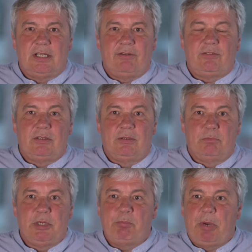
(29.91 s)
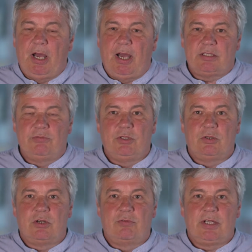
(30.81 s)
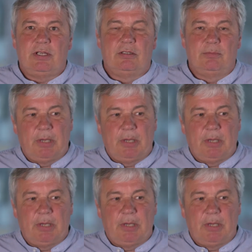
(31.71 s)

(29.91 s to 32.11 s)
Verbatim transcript: have to be part of your curriculum,